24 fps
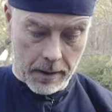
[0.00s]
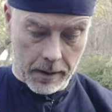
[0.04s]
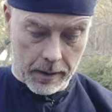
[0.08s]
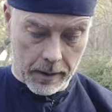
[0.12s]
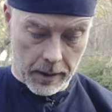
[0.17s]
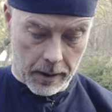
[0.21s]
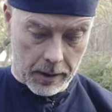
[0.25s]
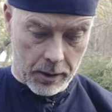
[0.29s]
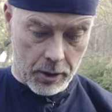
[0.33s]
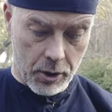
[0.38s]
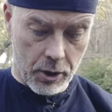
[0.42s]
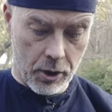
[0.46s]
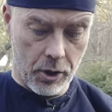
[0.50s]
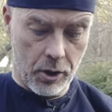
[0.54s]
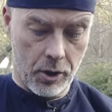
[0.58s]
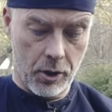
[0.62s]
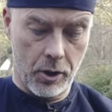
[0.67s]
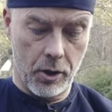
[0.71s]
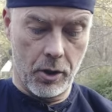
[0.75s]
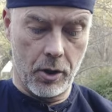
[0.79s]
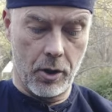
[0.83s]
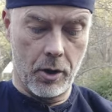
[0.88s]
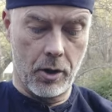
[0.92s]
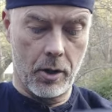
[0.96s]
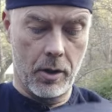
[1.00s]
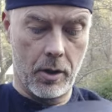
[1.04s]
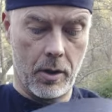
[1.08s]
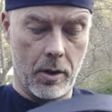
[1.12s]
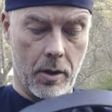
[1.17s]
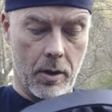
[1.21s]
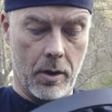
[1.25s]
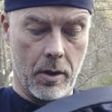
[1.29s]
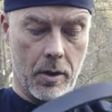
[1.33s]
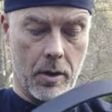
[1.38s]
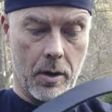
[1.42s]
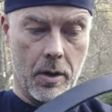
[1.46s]
attach
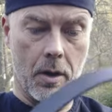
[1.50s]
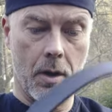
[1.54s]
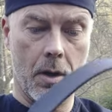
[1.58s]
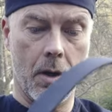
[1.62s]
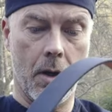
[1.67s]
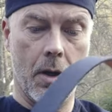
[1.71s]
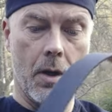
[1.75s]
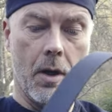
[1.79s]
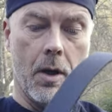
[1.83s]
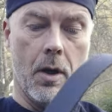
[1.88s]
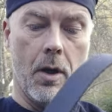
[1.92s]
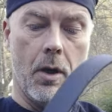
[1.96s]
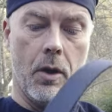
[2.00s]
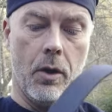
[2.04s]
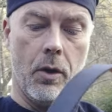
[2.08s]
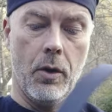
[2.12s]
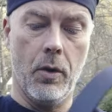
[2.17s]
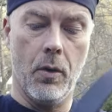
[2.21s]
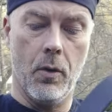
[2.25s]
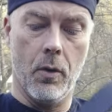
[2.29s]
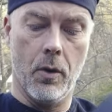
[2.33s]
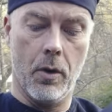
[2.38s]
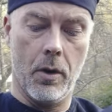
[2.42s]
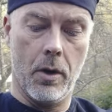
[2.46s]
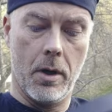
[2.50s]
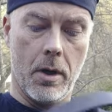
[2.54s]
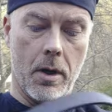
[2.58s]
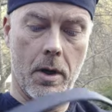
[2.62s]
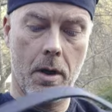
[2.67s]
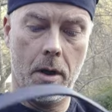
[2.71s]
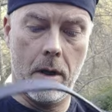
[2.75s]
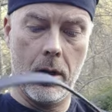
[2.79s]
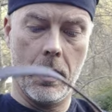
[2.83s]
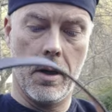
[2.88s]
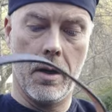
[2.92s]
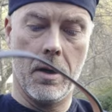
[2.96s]
your
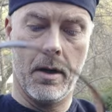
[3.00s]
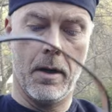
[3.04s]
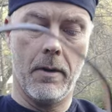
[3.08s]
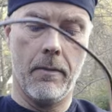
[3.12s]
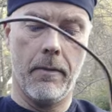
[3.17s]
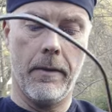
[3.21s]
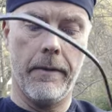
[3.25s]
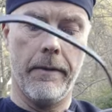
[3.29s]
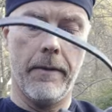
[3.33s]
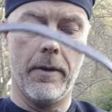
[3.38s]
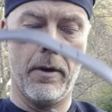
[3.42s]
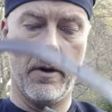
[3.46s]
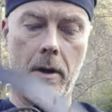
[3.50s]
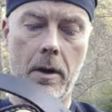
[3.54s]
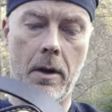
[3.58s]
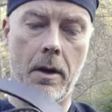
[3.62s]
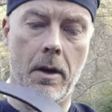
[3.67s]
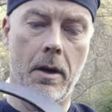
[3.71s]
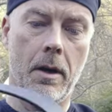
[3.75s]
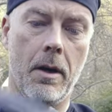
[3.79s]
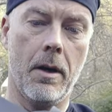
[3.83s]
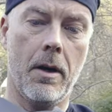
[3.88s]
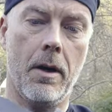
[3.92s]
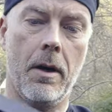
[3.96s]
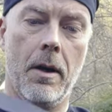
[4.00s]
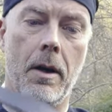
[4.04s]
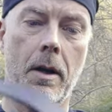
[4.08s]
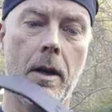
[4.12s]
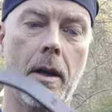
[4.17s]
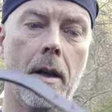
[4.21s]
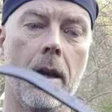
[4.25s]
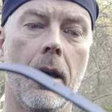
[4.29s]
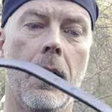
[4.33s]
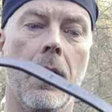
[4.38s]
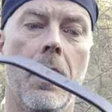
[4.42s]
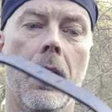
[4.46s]
quiver
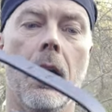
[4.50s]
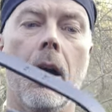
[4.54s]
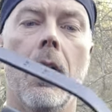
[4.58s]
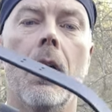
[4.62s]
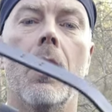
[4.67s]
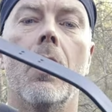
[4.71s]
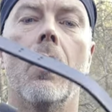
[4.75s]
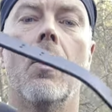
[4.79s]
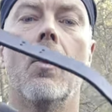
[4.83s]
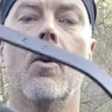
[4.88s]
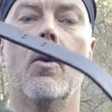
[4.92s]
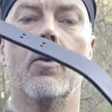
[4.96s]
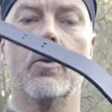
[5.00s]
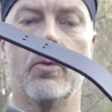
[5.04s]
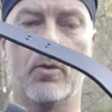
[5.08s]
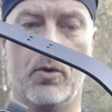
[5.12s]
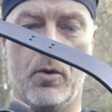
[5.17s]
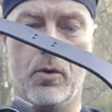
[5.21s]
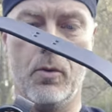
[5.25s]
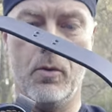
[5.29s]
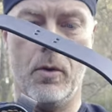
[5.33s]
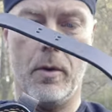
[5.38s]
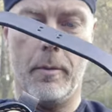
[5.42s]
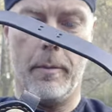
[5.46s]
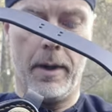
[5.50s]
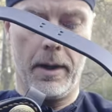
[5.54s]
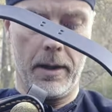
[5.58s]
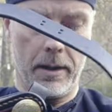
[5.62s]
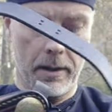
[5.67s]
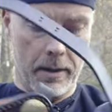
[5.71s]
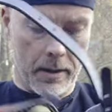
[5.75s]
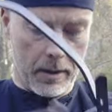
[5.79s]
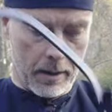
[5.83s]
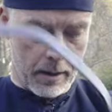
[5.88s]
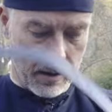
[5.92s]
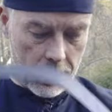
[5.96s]
onto the
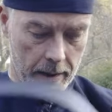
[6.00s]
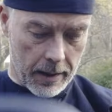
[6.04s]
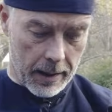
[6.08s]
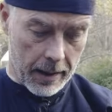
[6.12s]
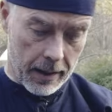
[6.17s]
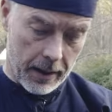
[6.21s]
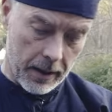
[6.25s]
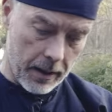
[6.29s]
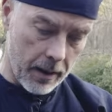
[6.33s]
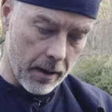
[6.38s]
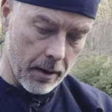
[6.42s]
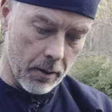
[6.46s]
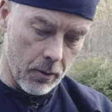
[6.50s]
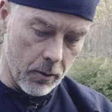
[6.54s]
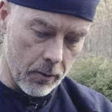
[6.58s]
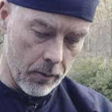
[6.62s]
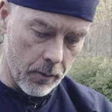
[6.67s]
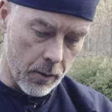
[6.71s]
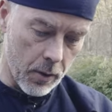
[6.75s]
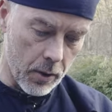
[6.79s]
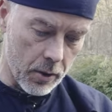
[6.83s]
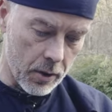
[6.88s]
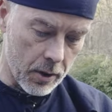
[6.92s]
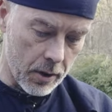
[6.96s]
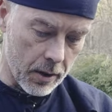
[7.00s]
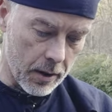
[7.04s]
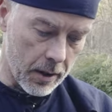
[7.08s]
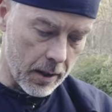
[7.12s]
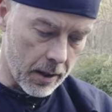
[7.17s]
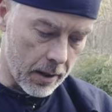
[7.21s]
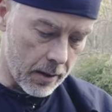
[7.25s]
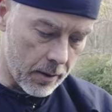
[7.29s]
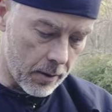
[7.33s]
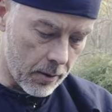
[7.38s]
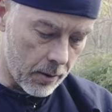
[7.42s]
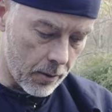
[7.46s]
belt like the old version
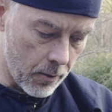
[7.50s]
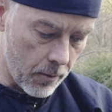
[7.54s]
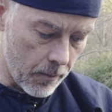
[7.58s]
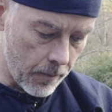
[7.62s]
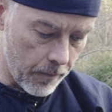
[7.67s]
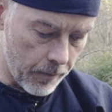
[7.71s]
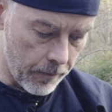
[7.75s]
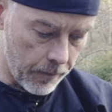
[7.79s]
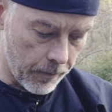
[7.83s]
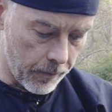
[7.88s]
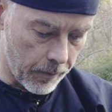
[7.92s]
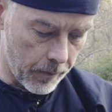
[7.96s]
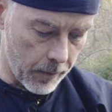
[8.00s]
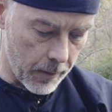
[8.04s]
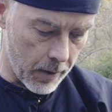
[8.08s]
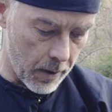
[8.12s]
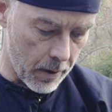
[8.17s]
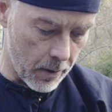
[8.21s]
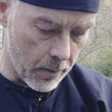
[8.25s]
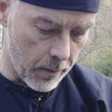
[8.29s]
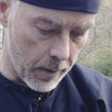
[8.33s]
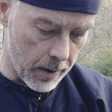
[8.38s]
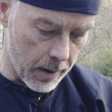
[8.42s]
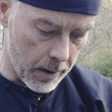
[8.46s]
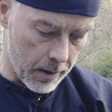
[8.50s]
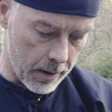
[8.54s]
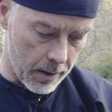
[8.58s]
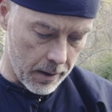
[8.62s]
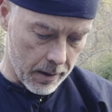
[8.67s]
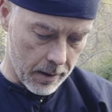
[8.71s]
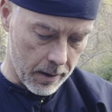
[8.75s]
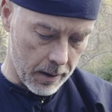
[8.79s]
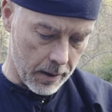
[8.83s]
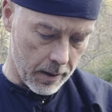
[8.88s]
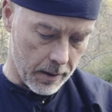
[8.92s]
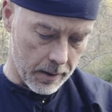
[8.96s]
had to. You know, we had
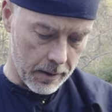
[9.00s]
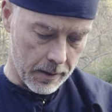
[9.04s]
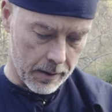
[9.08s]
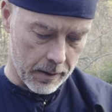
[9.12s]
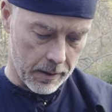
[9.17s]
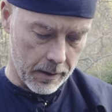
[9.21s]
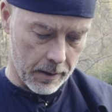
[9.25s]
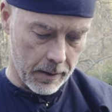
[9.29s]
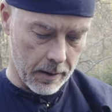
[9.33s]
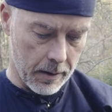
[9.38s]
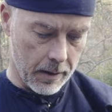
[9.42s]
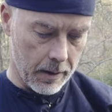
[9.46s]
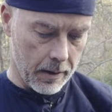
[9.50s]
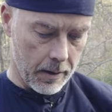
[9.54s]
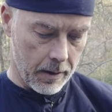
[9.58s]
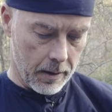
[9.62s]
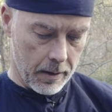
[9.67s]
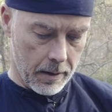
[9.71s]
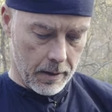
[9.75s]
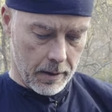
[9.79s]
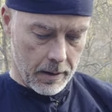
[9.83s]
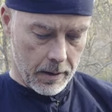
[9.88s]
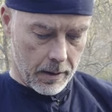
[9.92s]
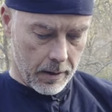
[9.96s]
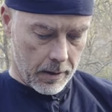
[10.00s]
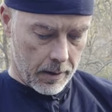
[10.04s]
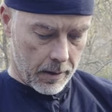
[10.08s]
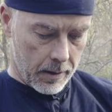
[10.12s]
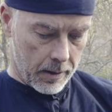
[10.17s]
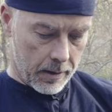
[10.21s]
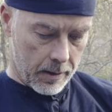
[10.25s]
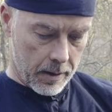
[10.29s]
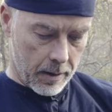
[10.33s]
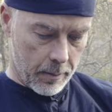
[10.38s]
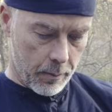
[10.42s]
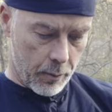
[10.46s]
here these
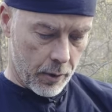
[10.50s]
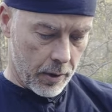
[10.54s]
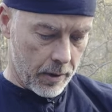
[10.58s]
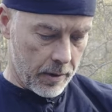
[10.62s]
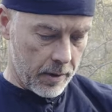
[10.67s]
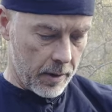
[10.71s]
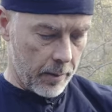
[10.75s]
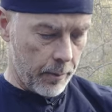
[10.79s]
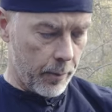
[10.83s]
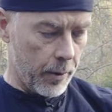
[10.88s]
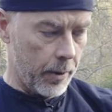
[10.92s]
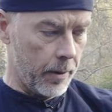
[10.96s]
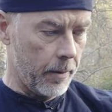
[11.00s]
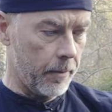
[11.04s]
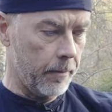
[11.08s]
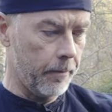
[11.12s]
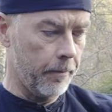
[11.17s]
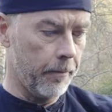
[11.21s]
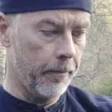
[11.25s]
same principle.